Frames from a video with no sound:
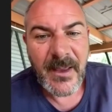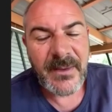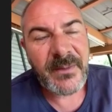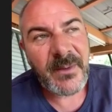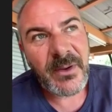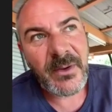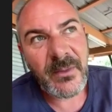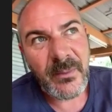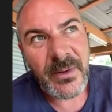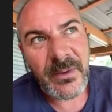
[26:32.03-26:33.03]
and then I go,
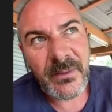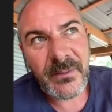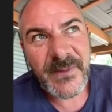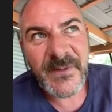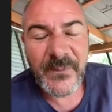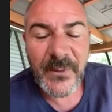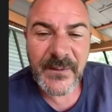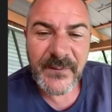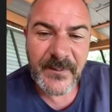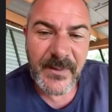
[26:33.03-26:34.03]
well, this
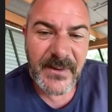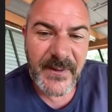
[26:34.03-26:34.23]
worked for me,